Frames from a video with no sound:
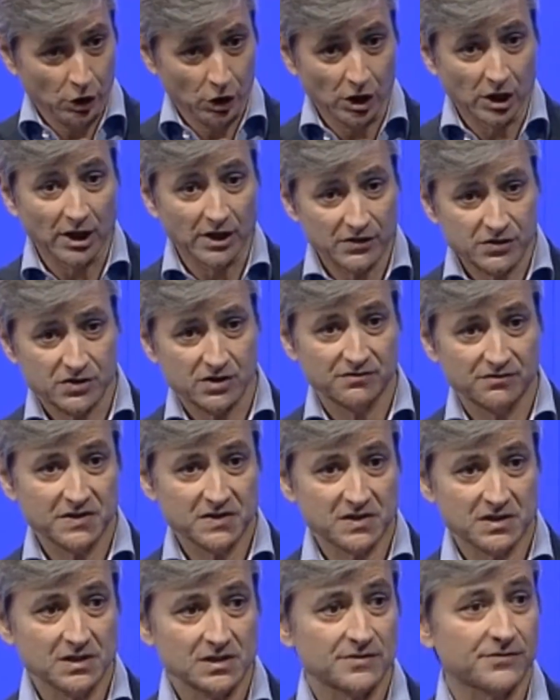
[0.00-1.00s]
cloud
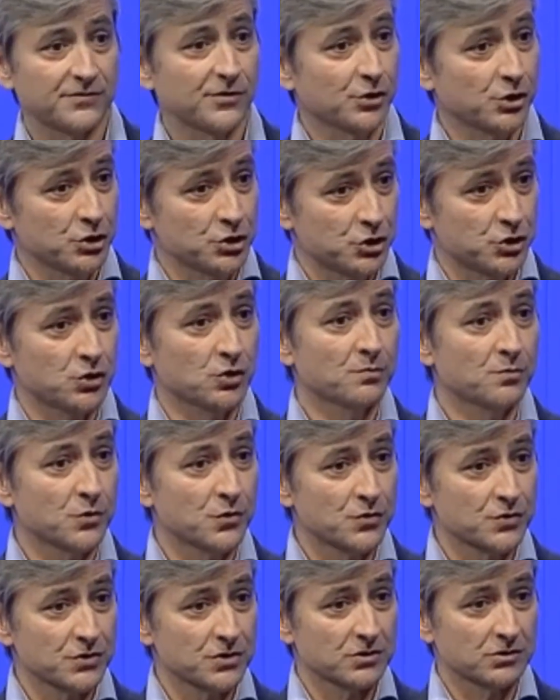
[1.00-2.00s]
services for
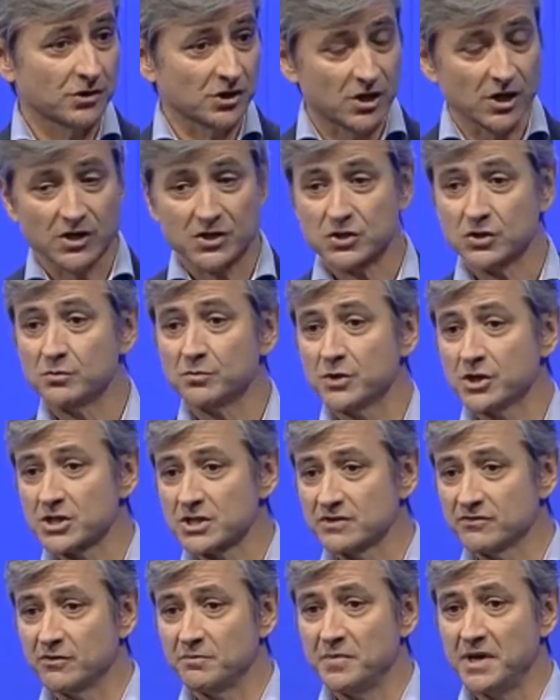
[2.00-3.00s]
consumers, the
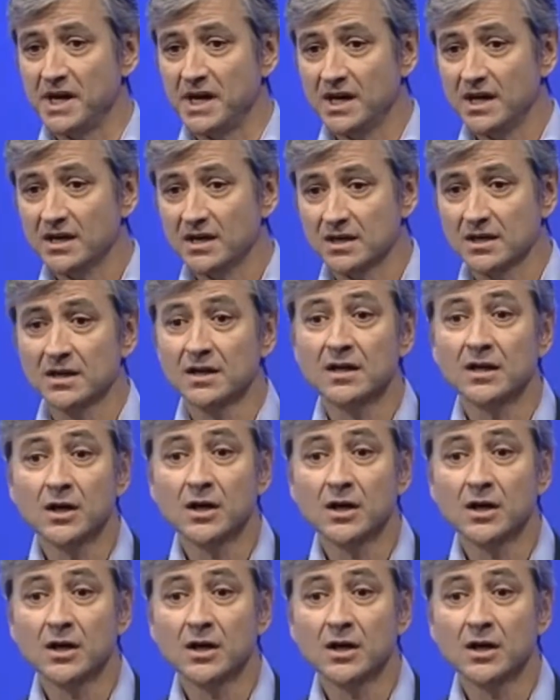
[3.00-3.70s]
customers of the bank,